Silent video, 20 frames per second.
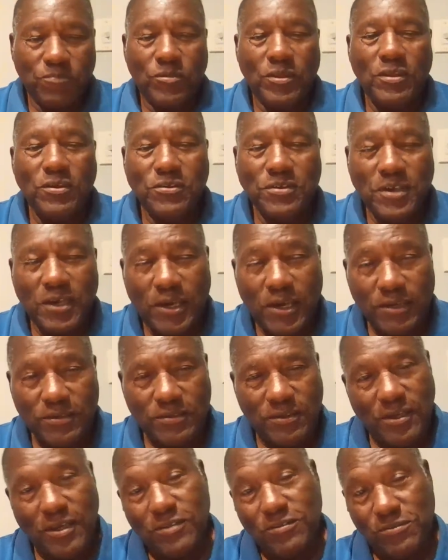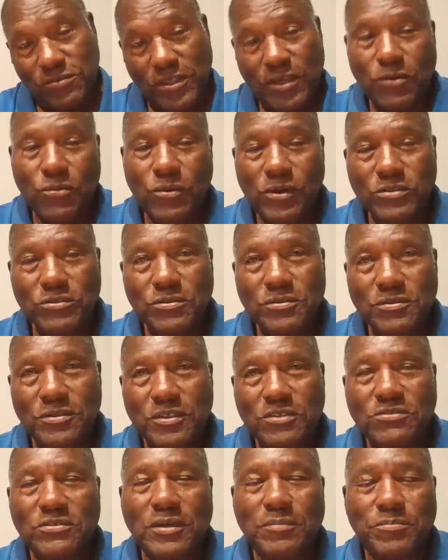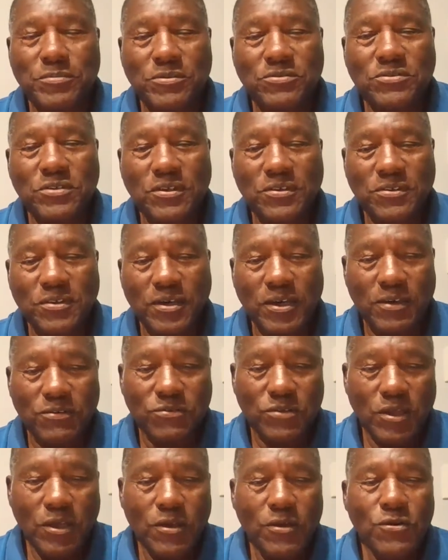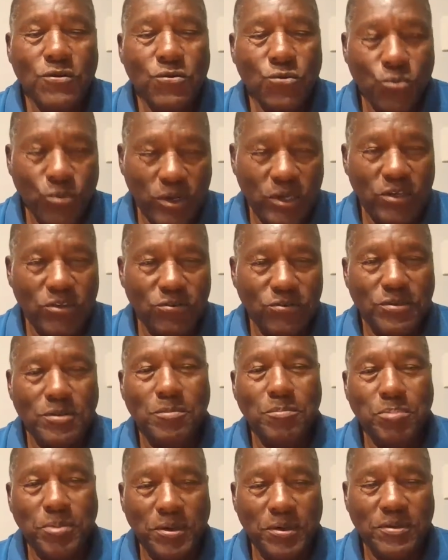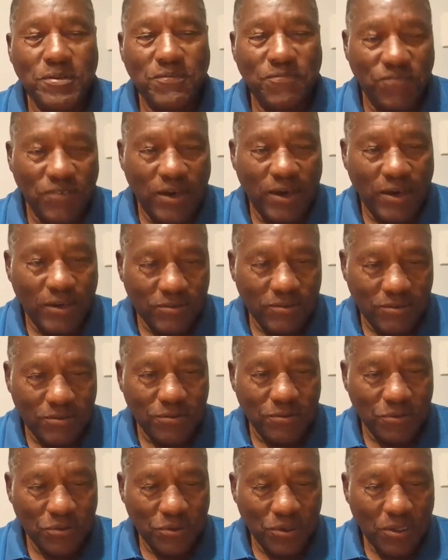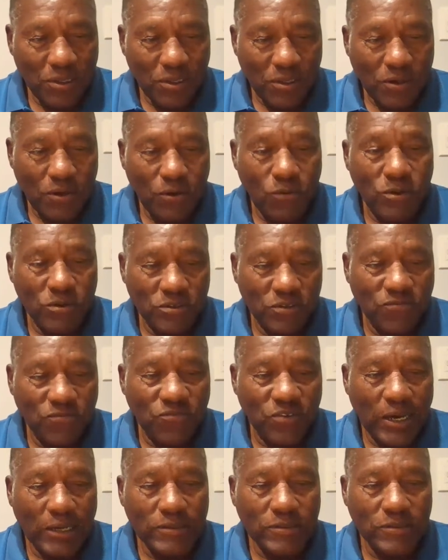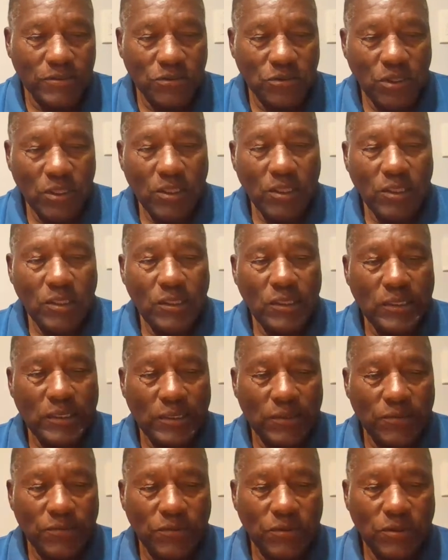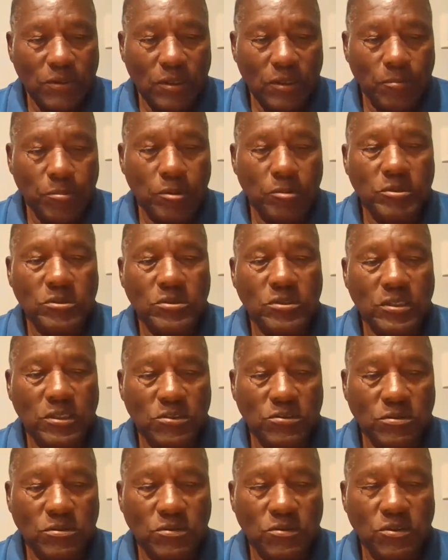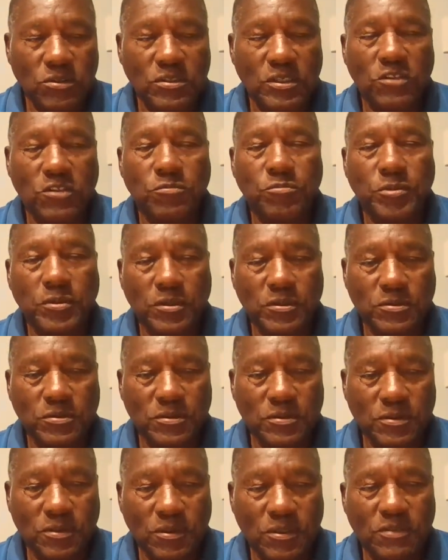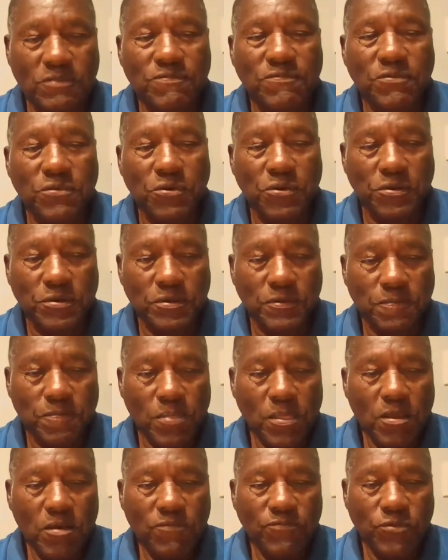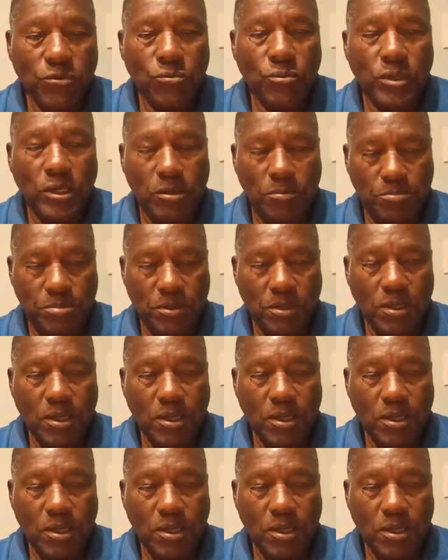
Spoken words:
He can't answer that question except to say yes. Race played a factor, or was a factor, in the implementation of the death penalty in Florida for rape,